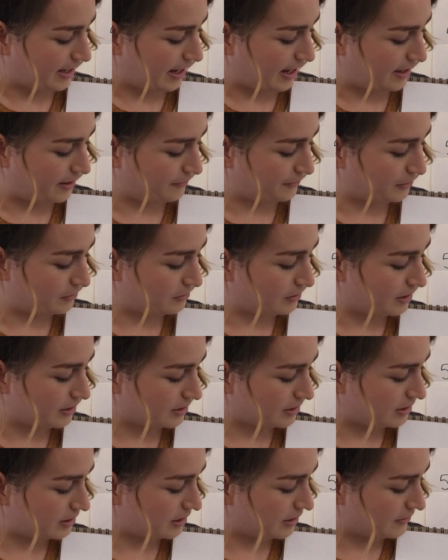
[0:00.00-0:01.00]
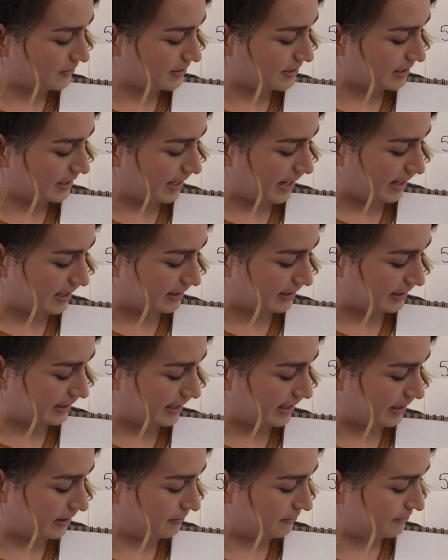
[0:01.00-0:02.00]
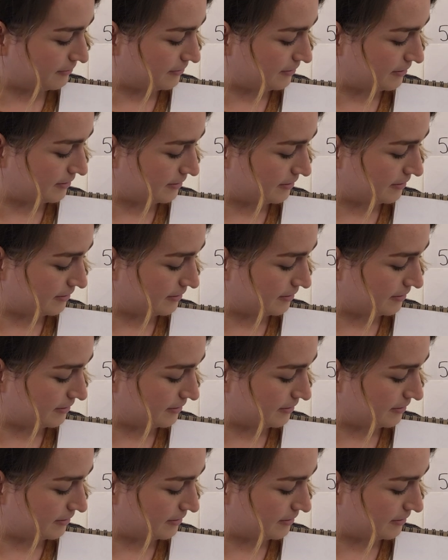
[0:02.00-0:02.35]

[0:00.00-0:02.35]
And if you look closely at a leaf,